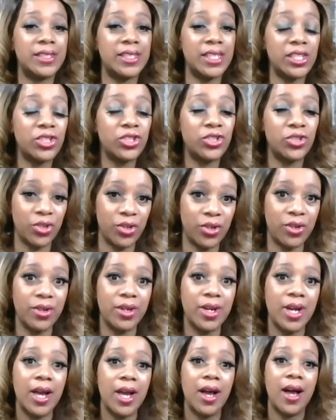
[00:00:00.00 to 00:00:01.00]

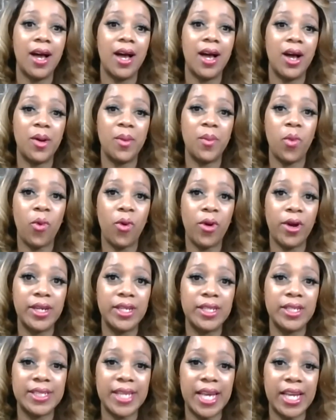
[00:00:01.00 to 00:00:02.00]
sister
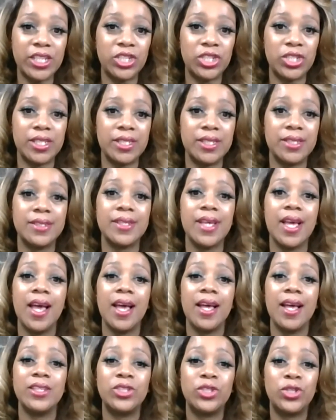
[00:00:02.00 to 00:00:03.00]
organizations
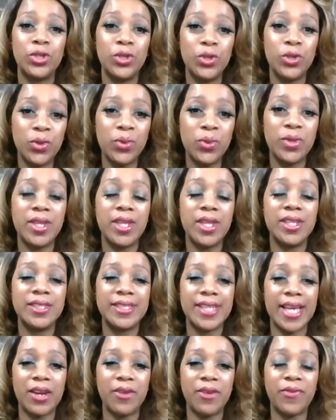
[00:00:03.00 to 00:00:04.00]
to
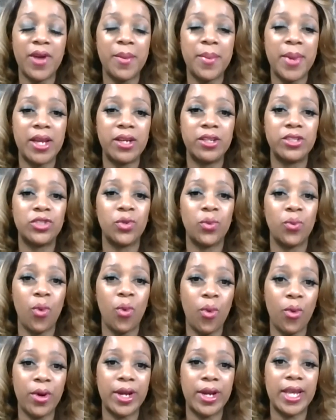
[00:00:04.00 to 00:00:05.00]
Zeta Phi Beta
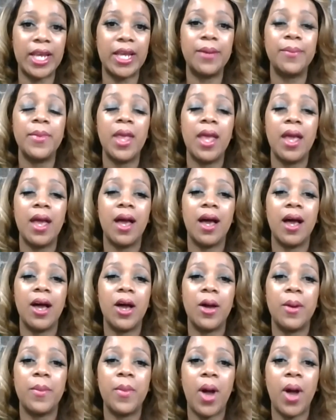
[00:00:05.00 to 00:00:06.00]
sorority.
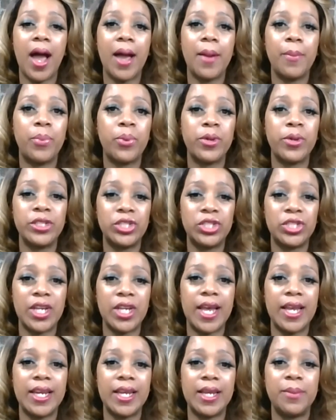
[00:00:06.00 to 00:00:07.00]
I
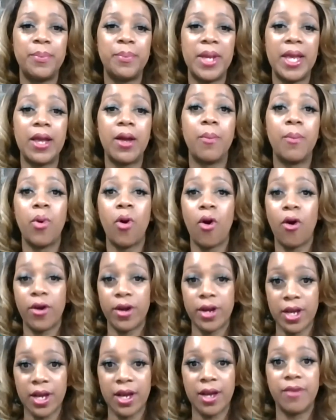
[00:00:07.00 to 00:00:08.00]
appreciated being a
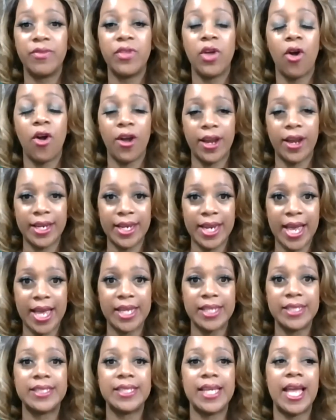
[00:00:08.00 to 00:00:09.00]
part of the
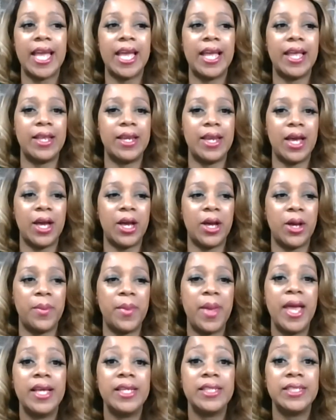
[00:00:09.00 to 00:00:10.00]
Arcanets, and
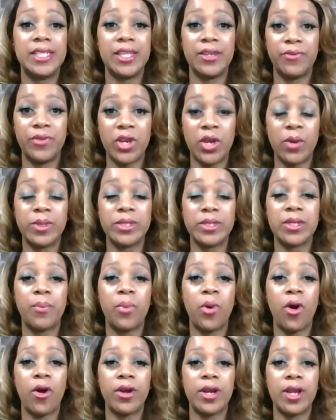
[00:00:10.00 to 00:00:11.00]
Tiffany was a
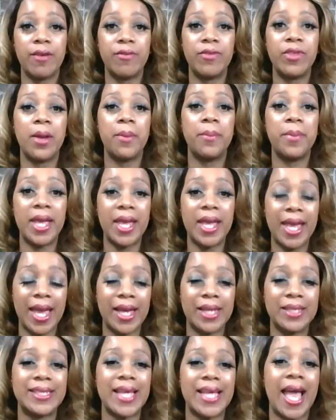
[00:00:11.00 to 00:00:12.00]
part of the
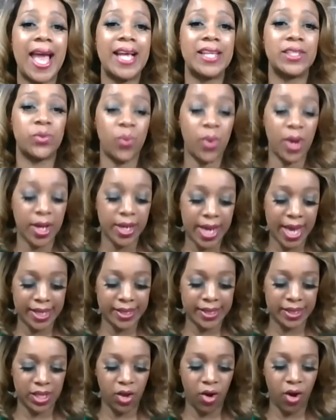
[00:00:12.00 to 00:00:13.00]
Amikets as well
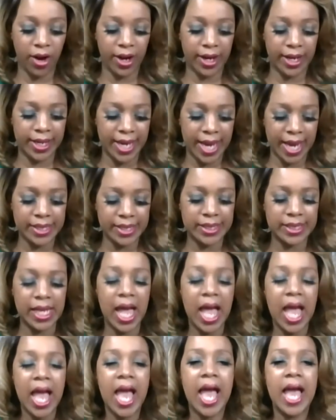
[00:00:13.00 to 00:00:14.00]
as the Arcanets.
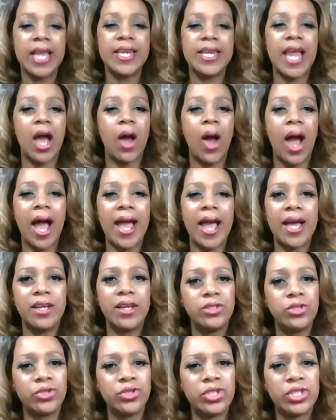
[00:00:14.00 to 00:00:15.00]
Now, I
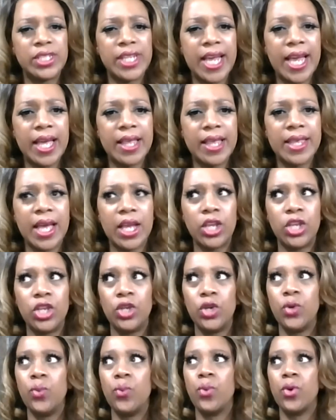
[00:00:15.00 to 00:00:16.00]
understand that
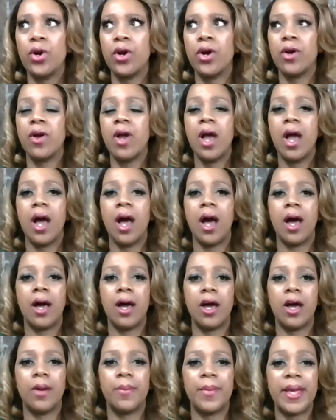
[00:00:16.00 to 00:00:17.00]
you were
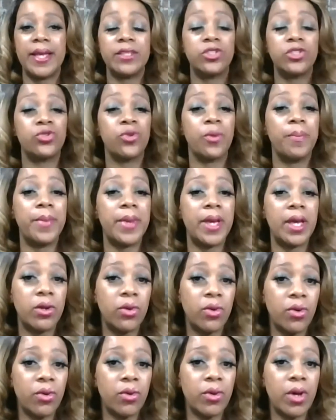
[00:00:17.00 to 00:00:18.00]

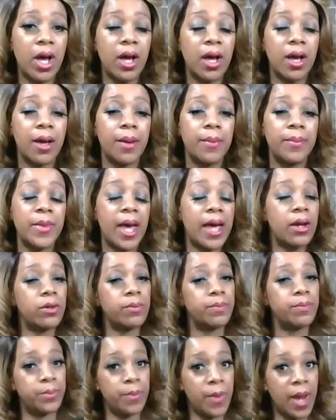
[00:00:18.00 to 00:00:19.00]
instrumental,
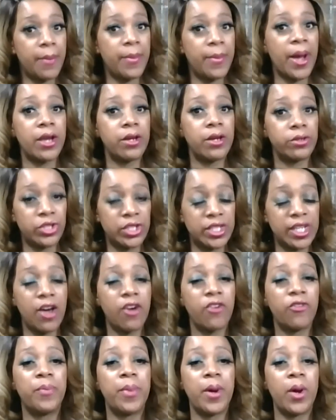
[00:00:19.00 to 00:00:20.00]
not by
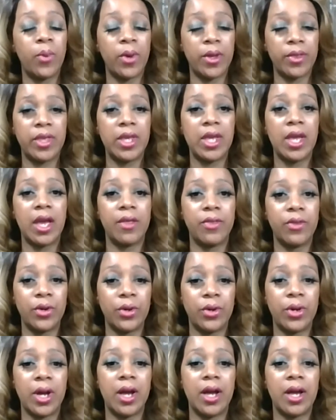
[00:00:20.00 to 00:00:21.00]
yourself, but with the
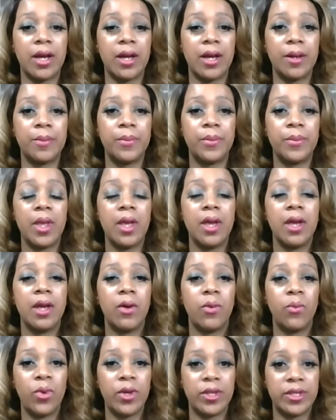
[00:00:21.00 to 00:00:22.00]
other,
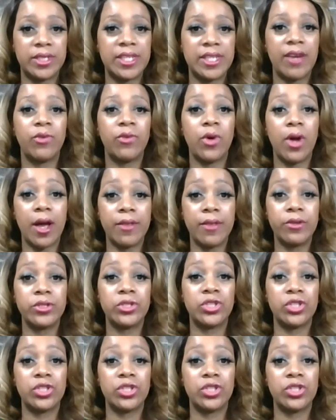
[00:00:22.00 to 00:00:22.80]
with several other